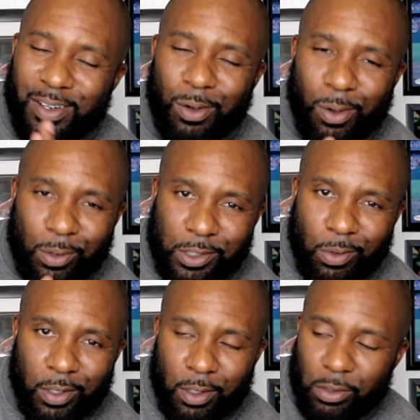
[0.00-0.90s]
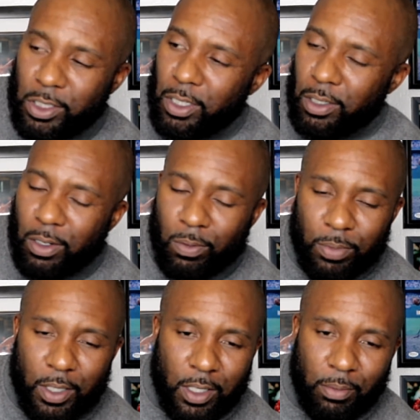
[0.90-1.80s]
Don't go snort no shit. Don't
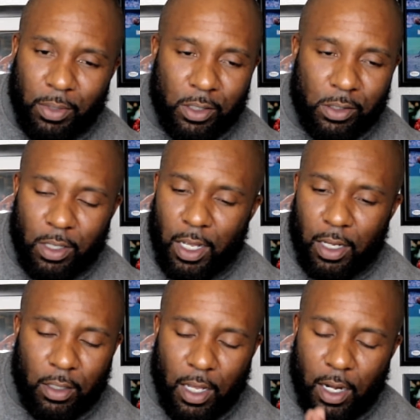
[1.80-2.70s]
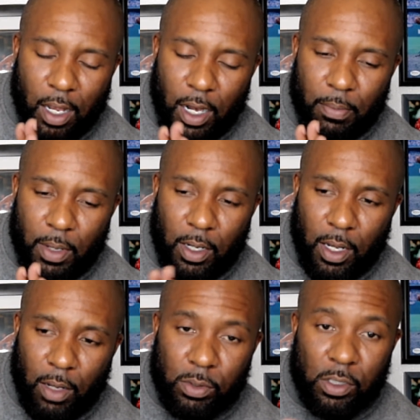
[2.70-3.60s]
become this or that. I didn't mean
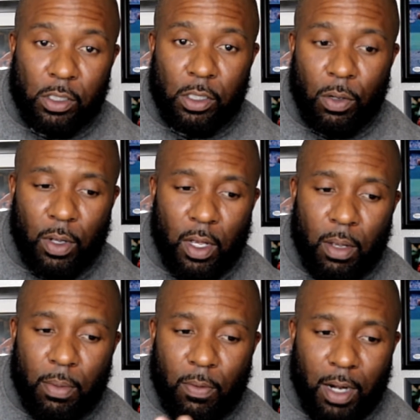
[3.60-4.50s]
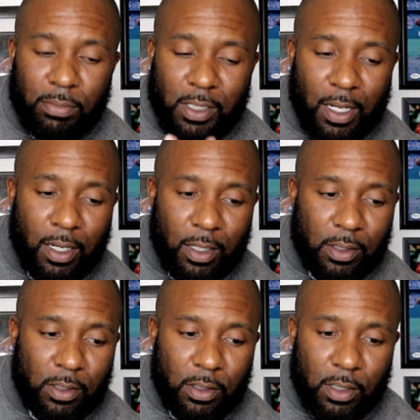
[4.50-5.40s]
that. It was a joke. But what I'm saying
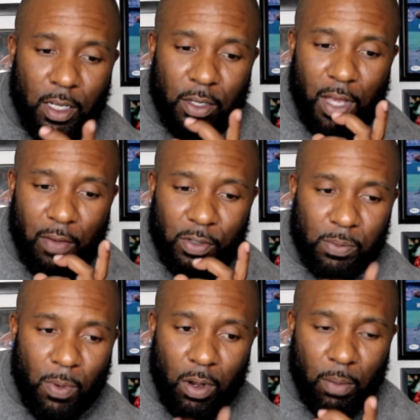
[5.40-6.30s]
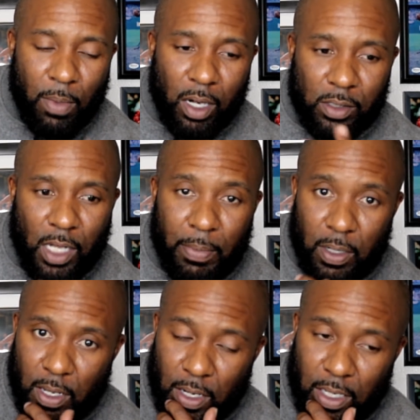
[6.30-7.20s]
is you have a small amount of time to
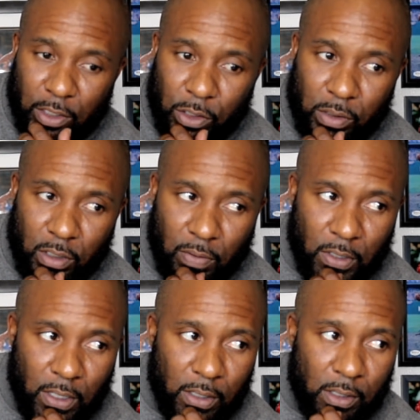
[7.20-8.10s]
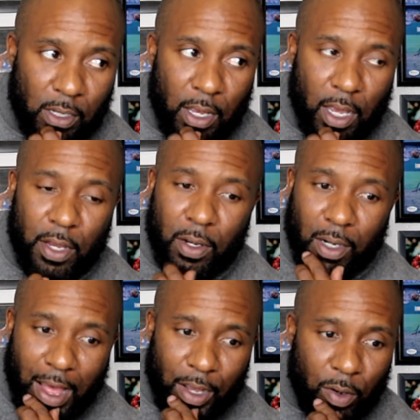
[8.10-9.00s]
dedicate yourself to this, and you're
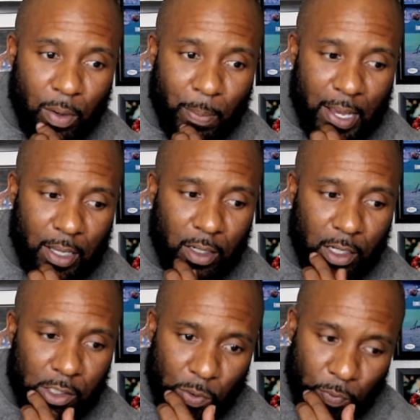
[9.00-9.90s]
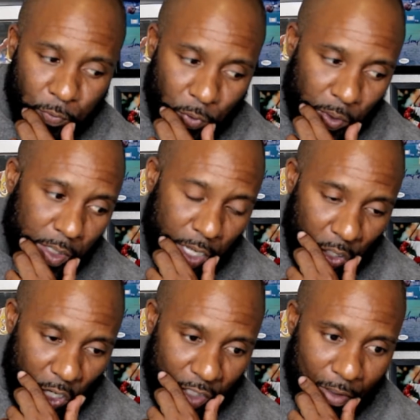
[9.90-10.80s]
not going to make it unless you fully
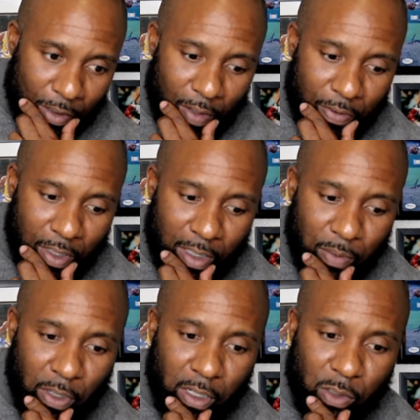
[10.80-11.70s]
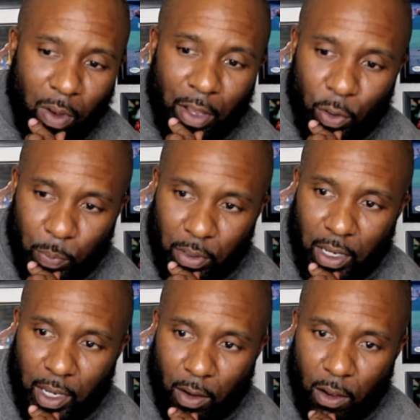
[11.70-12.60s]
dedicate yourself to this, because while you
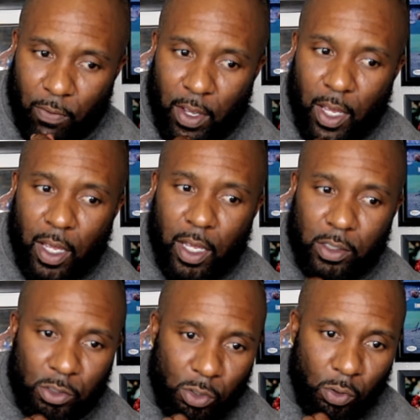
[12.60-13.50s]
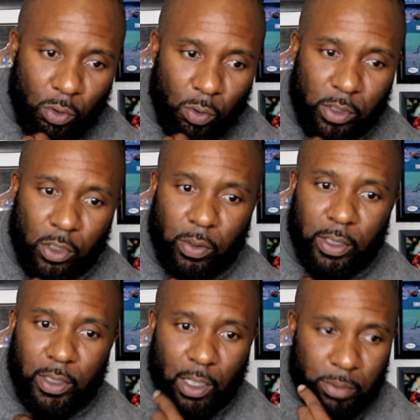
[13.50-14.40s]
playing off at school and
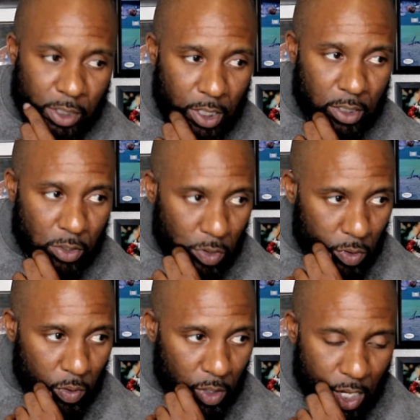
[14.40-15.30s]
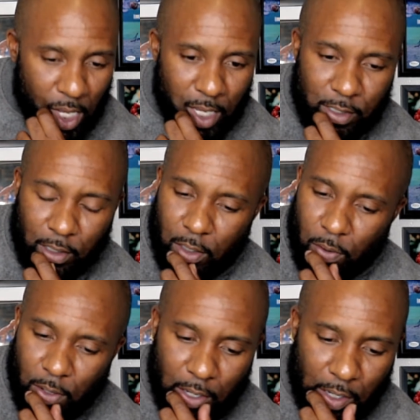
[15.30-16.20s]
doing dumb shit at school, it's a
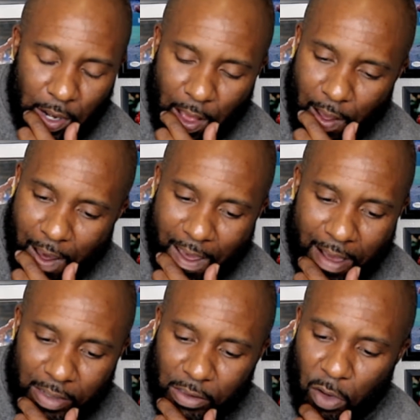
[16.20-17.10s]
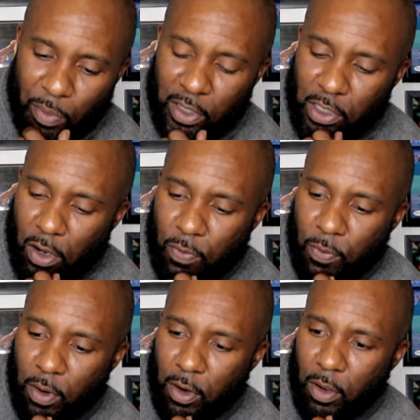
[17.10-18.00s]
little nigga that I had so much hope
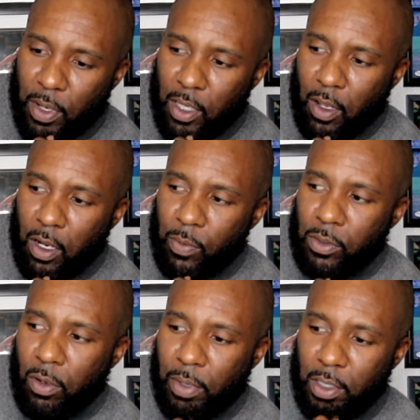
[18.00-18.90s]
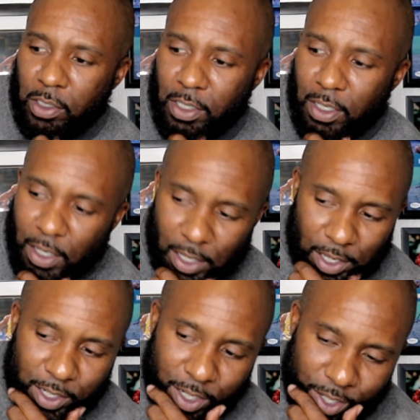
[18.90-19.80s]
for, homie, and thought he was going to be the shit.
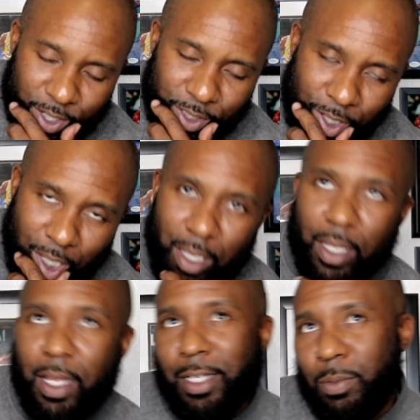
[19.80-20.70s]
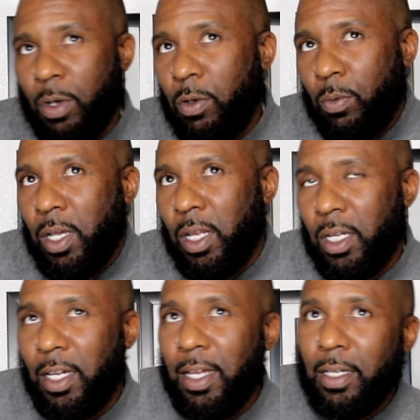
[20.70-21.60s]
Nigga, this nigga get caught smoking weed in
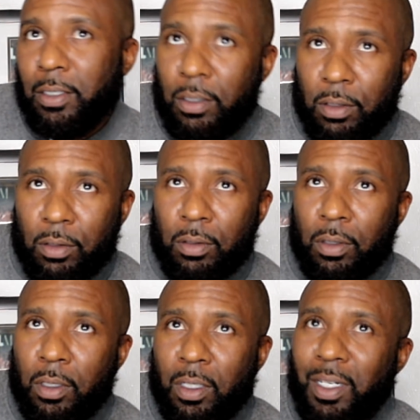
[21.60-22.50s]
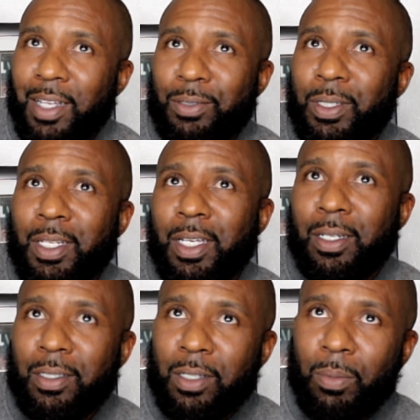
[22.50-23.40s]
class. That's
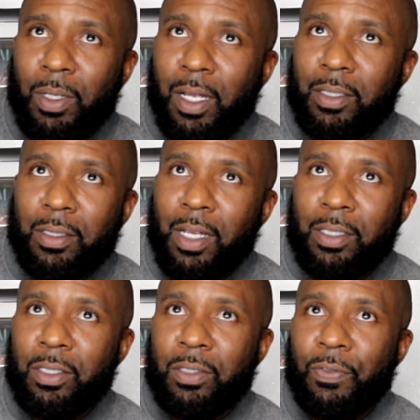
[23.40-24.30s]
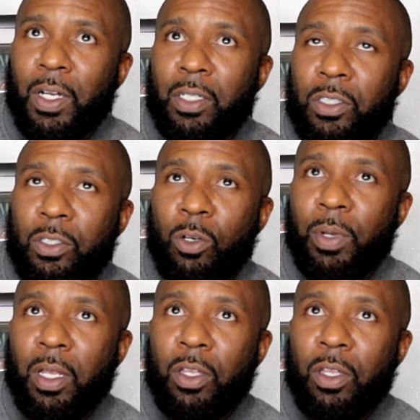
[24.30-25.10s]
ridiculous, homie. That's fucking stupid.